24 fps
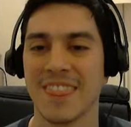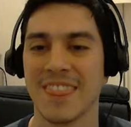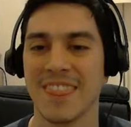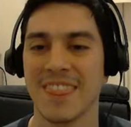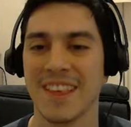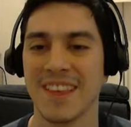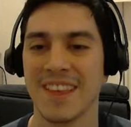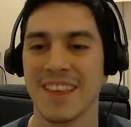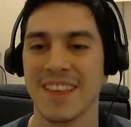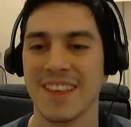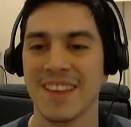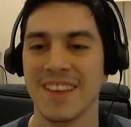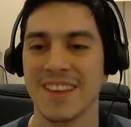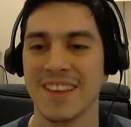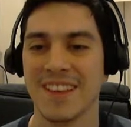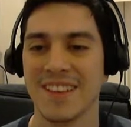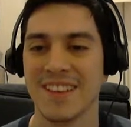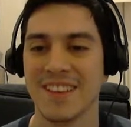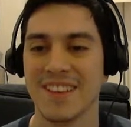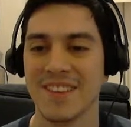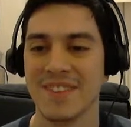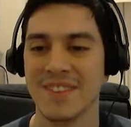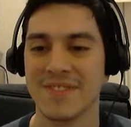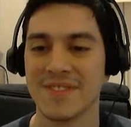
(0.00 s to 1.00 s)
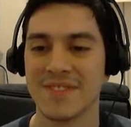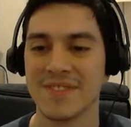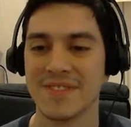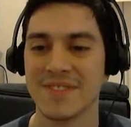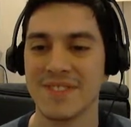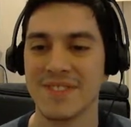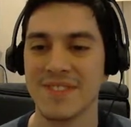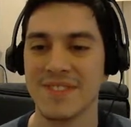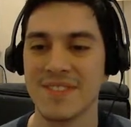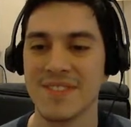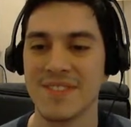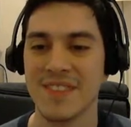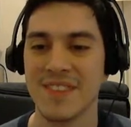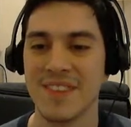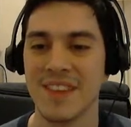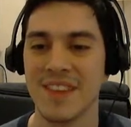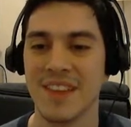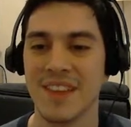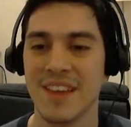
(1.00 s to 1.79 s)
(silence)